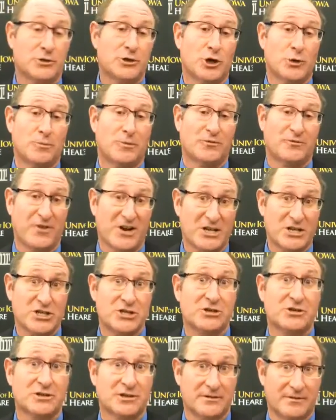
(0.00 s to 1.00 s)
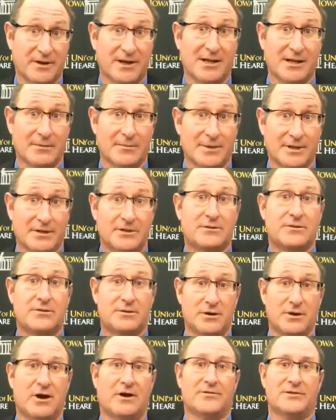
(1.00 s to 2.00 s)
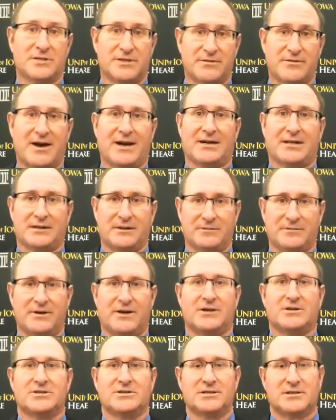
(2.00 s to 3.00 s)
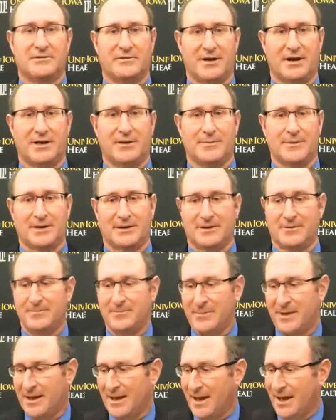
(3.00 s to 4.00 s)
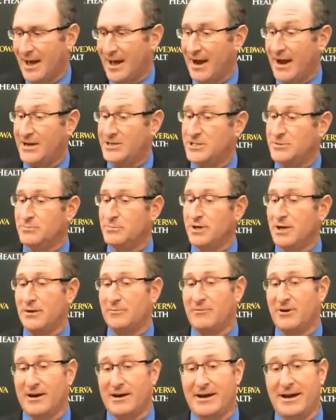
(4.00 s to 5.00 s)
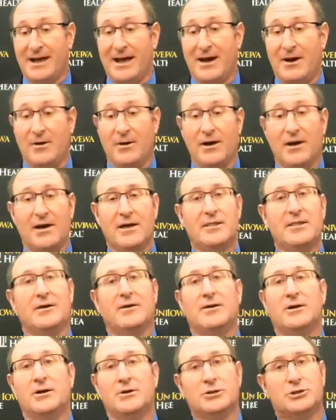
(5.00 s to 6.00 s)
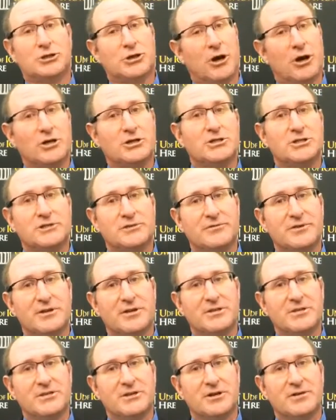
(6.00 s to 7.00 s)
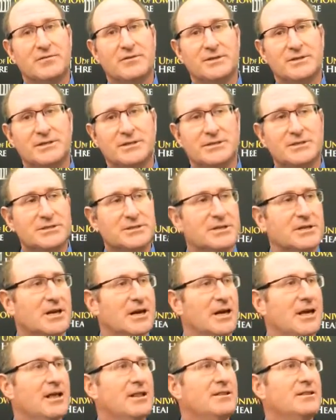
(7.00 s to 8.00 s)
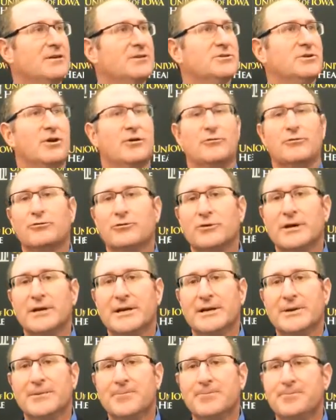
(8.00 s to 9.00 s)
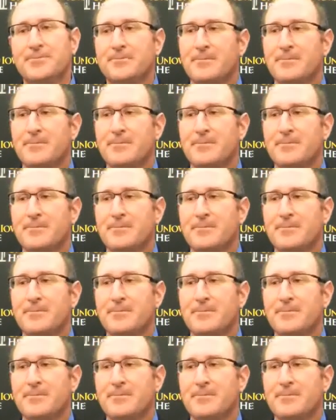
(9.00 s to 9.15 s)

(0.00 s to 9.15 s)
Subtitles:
your professional development through the Office of Faculty Affairs and Development. And I should bring up right now, there are no charges for these services. These are free.